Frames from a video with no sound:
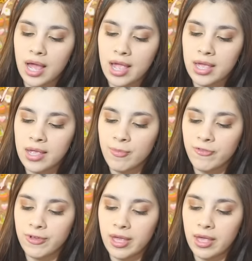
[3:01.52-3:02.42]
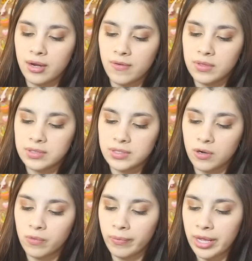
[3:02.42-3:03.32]
I am a fan of this
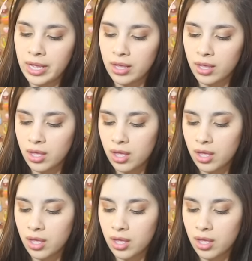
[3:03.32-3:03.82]
little ring.